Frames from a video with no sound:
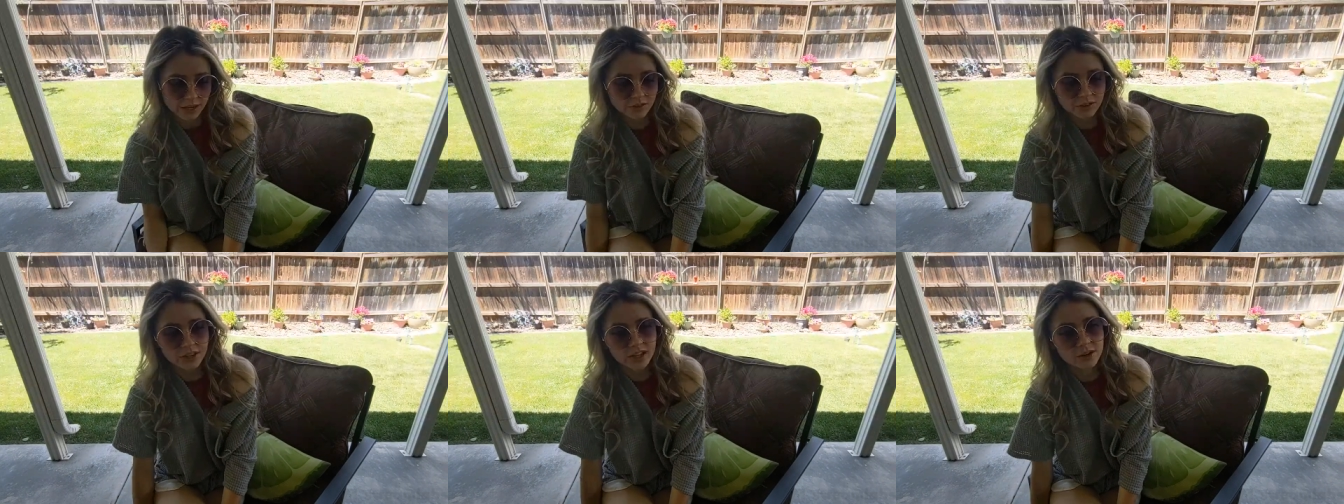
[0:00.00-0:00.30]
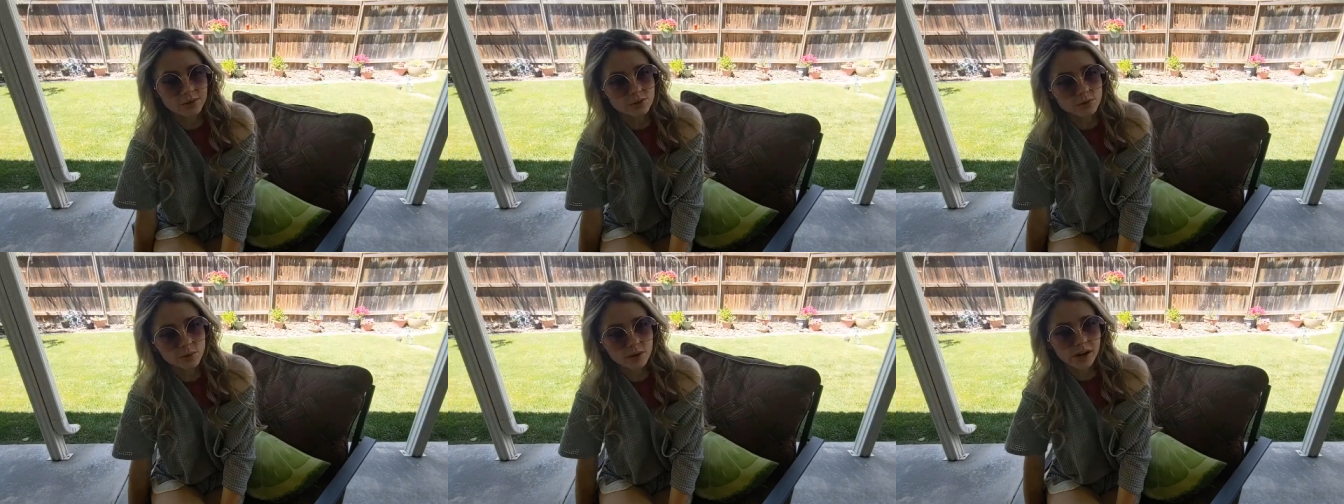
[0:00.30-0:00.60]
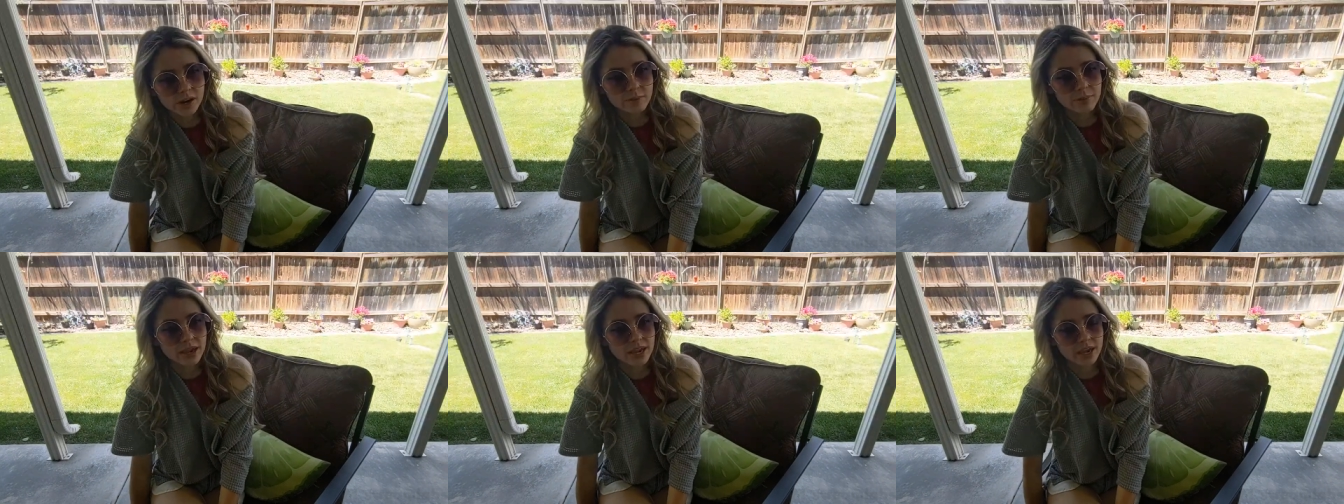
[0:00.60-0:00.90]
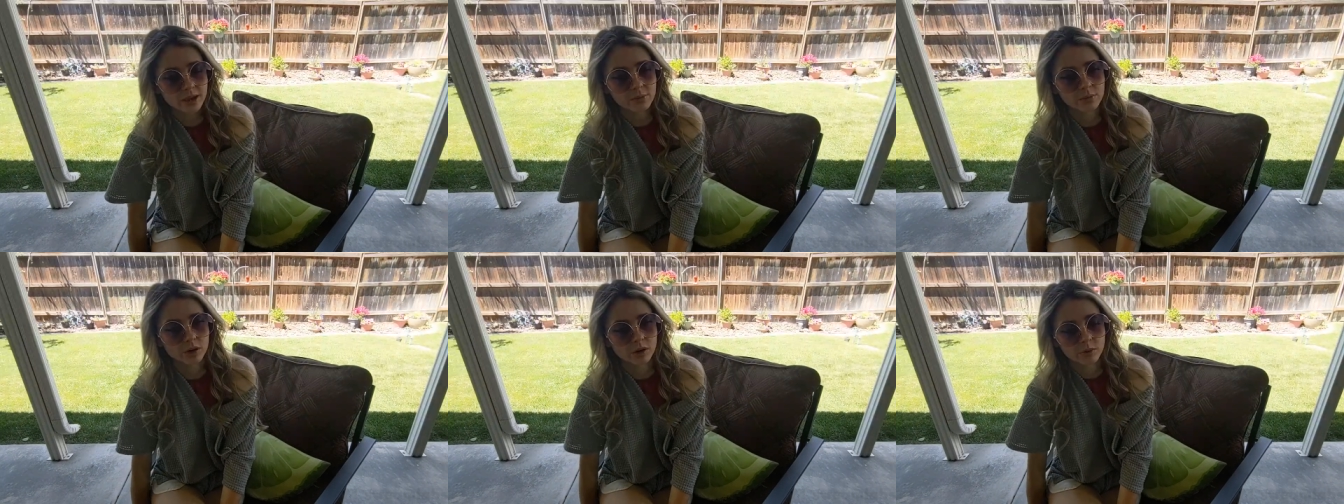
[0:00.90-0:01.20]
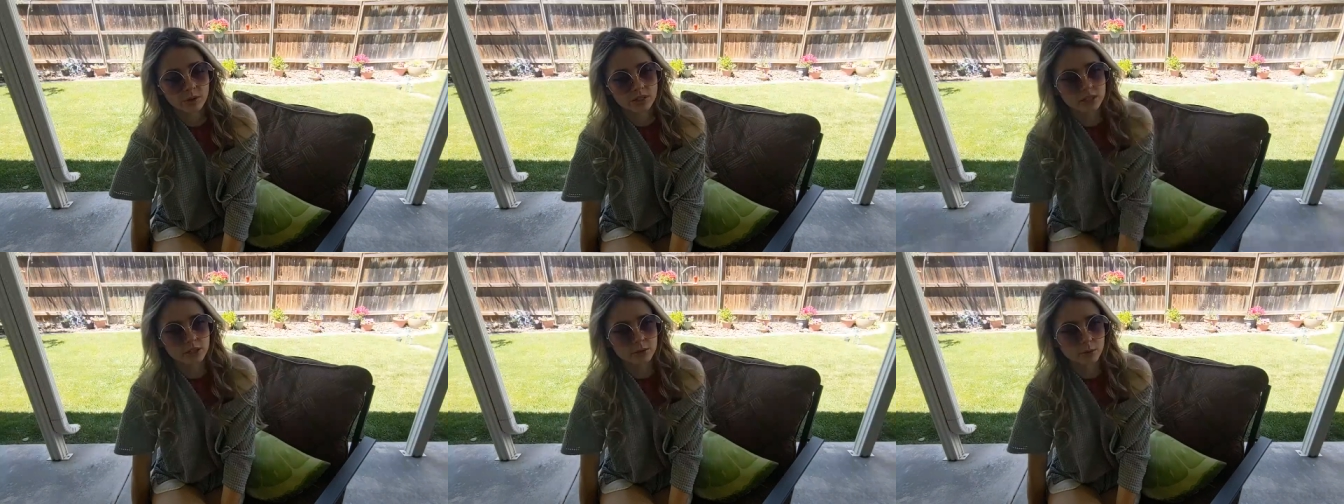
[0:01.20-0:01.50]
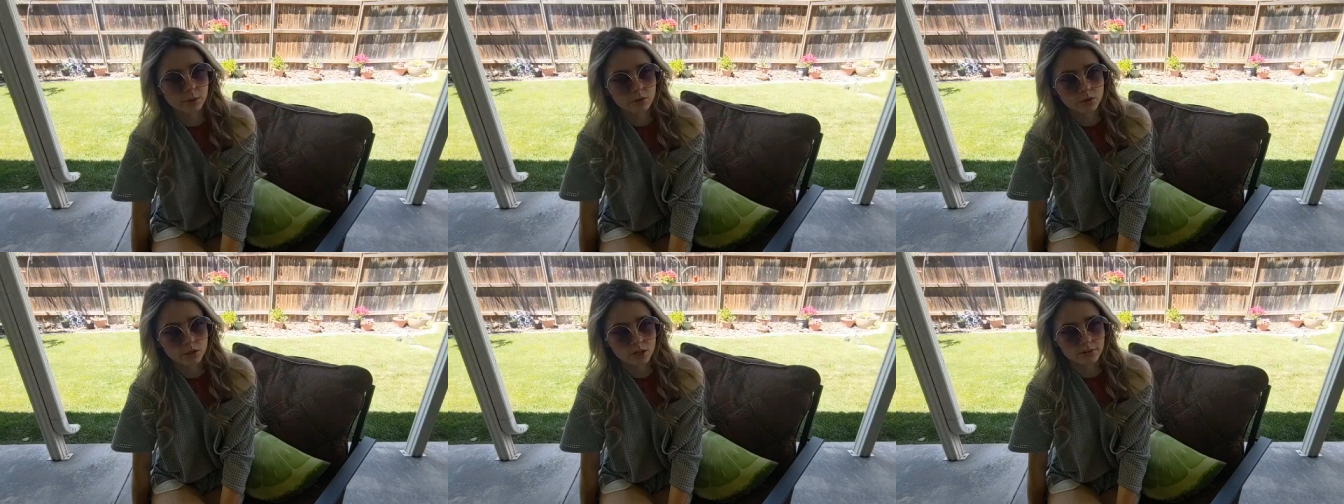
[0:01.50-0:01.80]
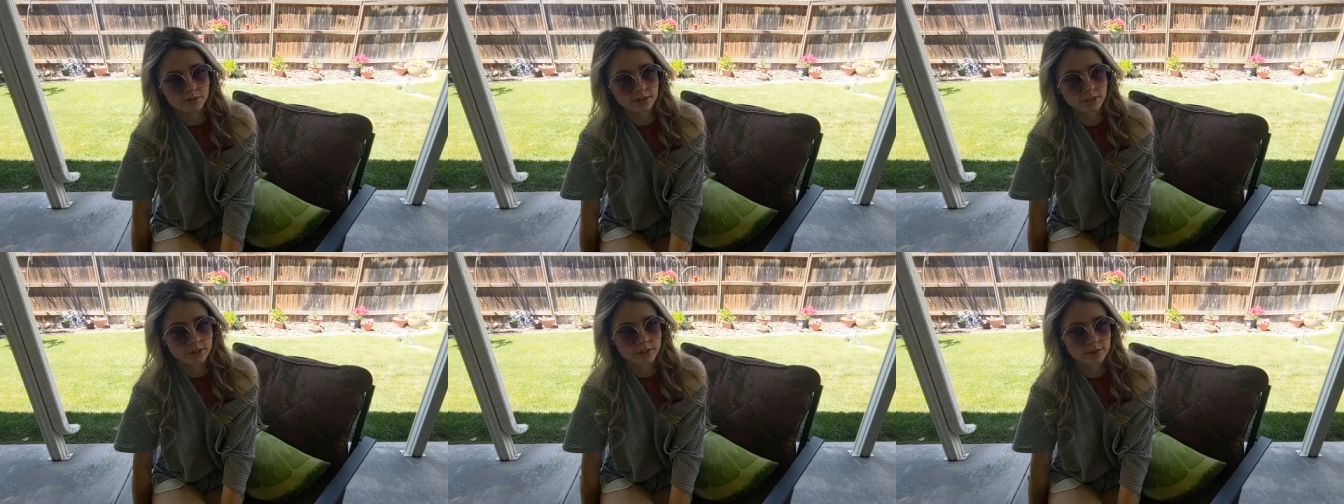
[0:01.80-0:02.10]
I don't think I was wearing makeup when I went to the
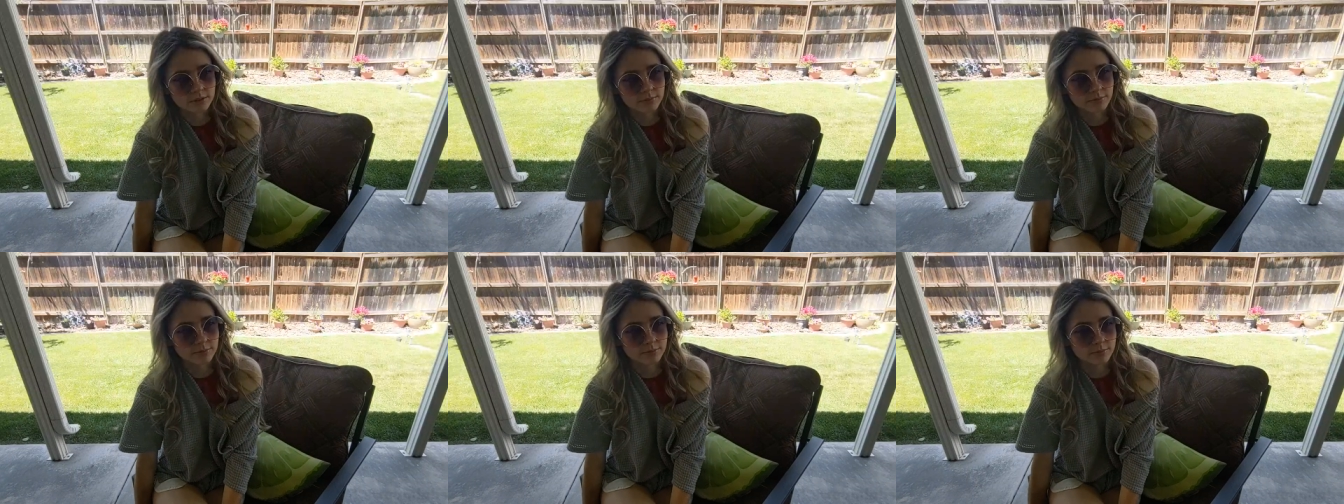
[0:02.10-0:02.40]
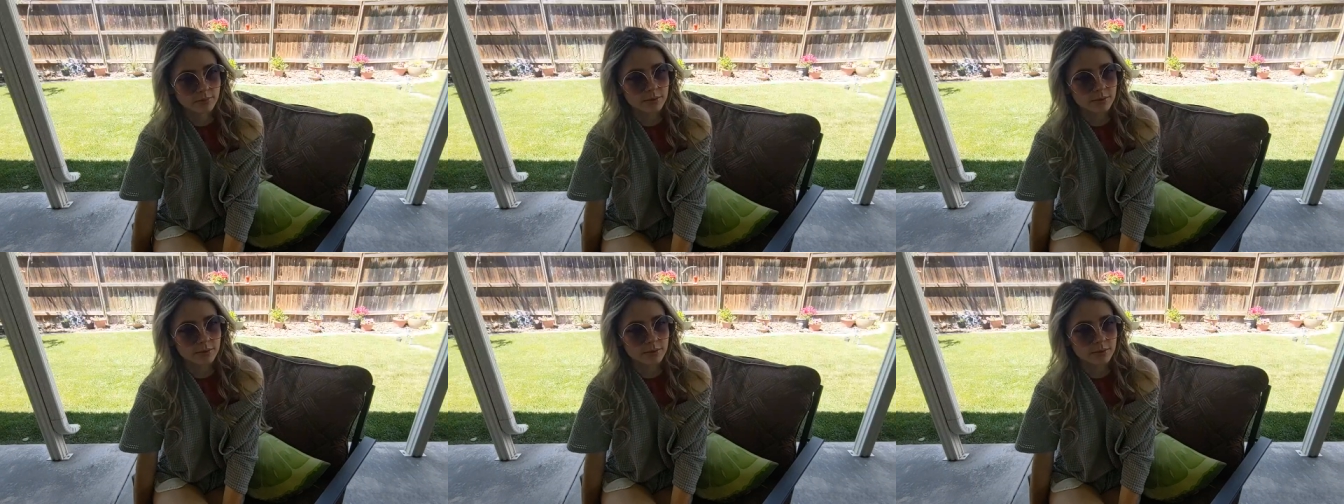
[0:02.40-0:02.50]
post office.